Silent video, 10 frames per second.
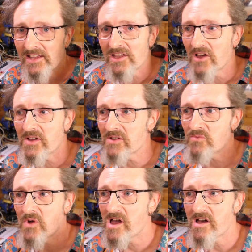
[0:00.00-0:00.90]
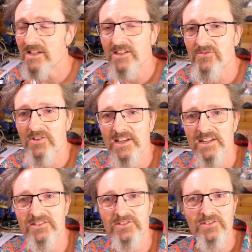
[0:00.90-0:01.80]
going, well, I don't really
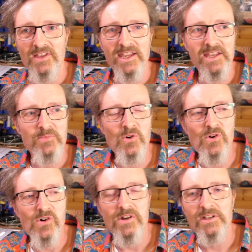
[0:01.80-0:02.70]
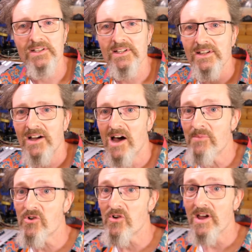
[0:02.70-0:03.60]
need to do that anymore.
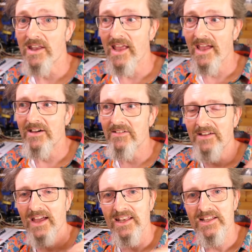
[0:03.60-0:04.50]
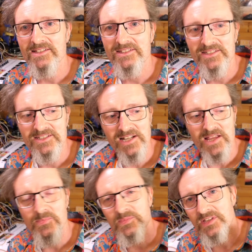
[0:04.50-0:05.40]
I'm all right now. And it
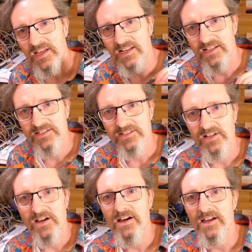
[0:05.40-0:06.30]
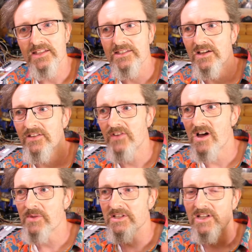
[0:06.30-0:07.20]
slips and it slides, and I
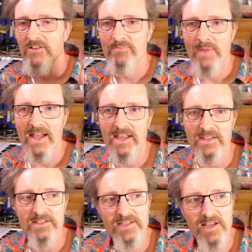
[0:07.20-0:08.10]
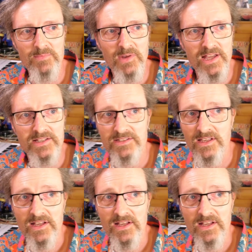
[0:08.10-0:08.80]
find myself back in the same place,